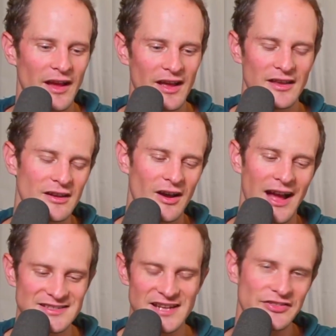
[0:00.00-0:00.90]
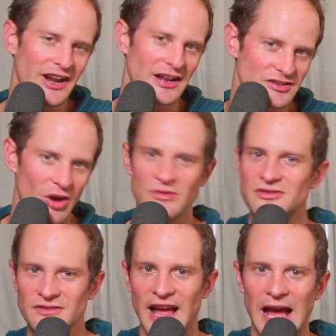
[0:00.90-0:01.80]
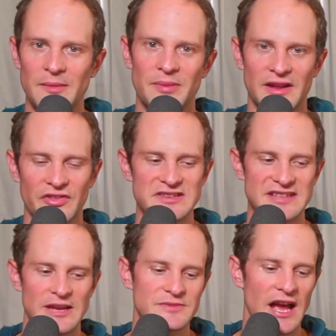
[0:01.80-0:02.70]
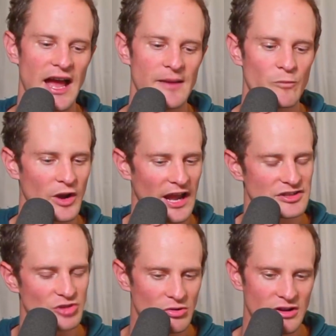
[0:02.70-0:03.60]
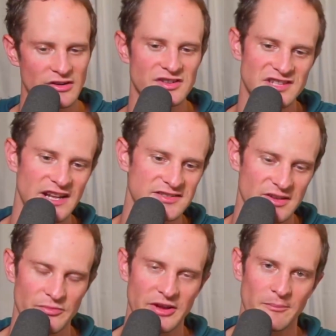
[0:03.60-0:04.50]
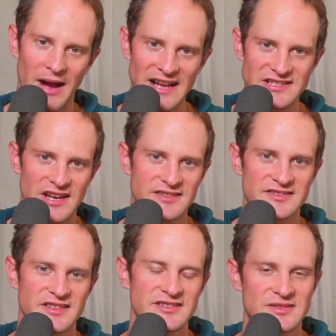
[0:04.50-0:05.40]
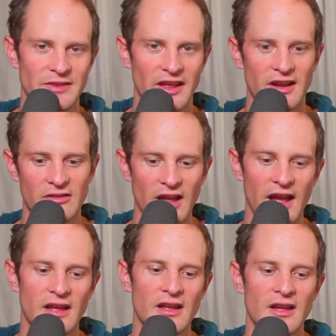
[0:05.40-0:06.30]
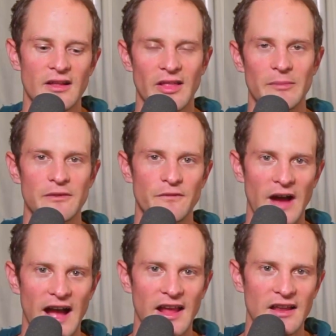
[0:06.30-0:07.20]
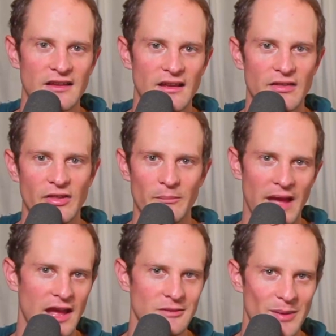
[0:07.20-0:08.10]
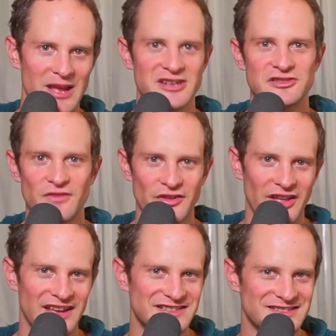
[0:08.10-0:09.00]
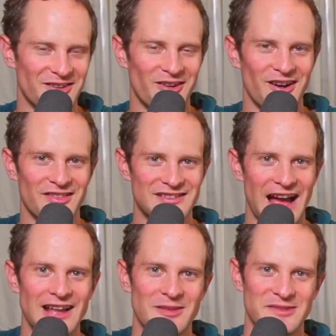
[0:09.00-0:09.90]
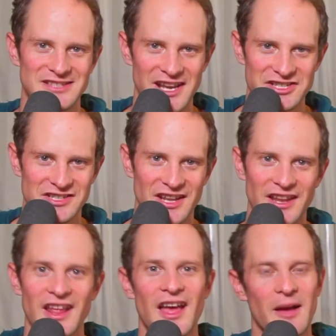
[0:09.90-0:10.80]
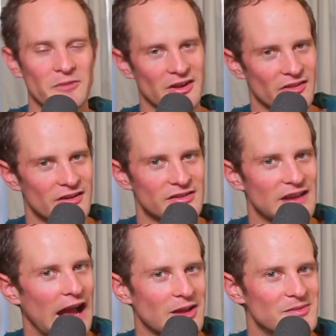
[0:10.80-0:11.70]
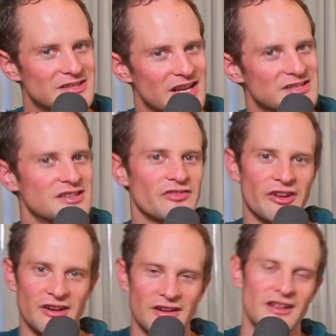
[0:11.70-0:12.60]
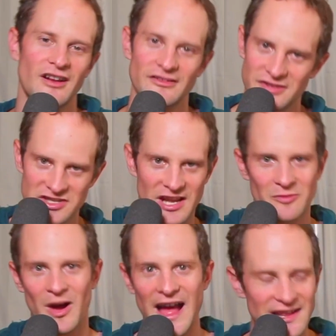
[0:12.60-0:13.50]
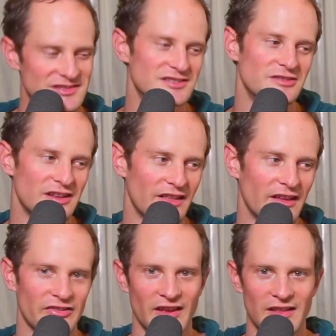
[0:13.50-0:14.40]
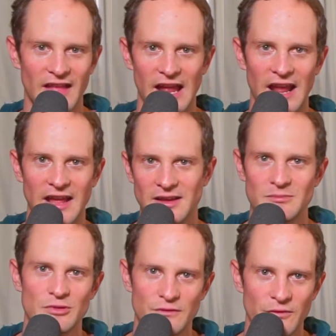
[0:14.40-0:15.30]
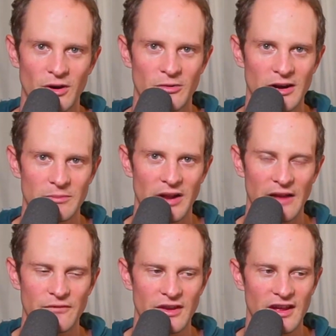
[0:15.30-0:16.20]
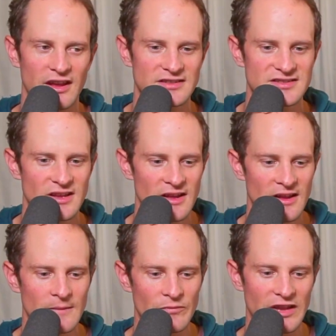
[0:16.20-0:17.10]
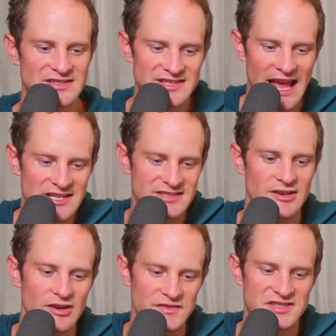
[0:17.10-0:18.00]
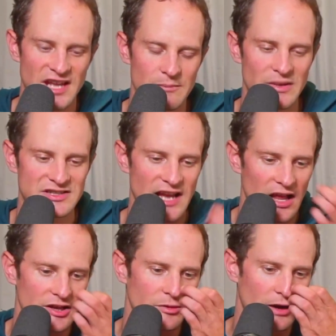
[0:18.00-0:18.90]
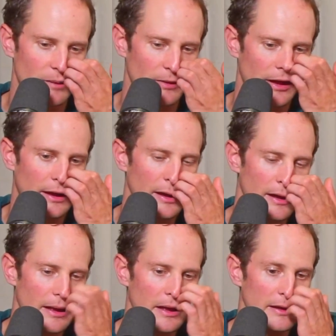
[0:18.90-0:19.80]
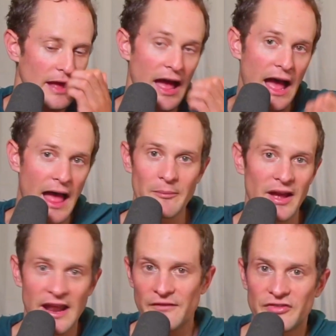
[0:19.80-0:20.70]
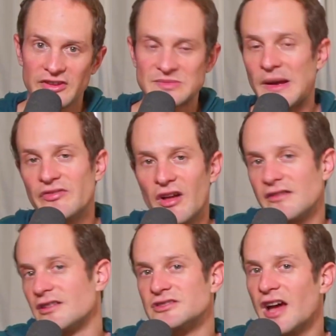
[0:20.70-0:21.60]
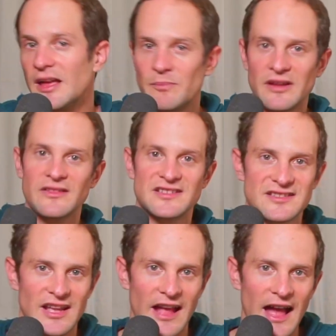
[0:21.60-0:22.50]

it's not that I don't do that, but at the same time, when I don't understand something, my tendency is to be like, okay, let me find the man page for this or the documentation. I'm going to learn the documentation, learn and understand why it's doing this, and then I can move forward. But I feel like it's that sort of same mentality where I'm like, yeah, I might have to spend longer typing this thing